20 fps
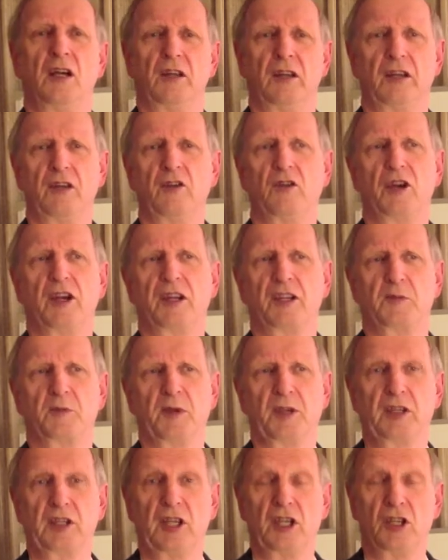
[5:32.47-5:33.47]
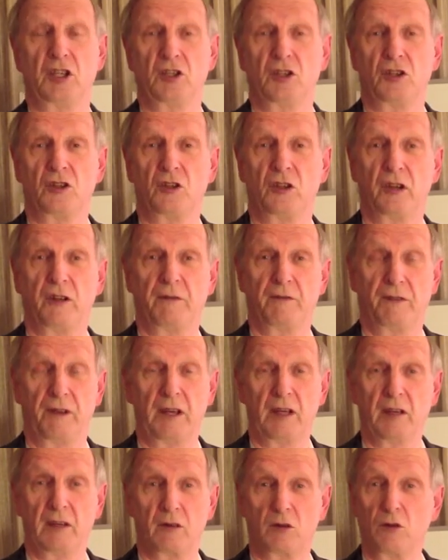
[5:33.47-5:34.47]
then your expectation you're going to
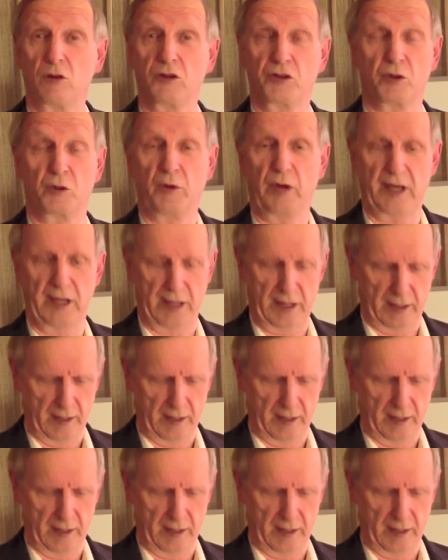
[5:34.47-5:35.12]
fail goes away.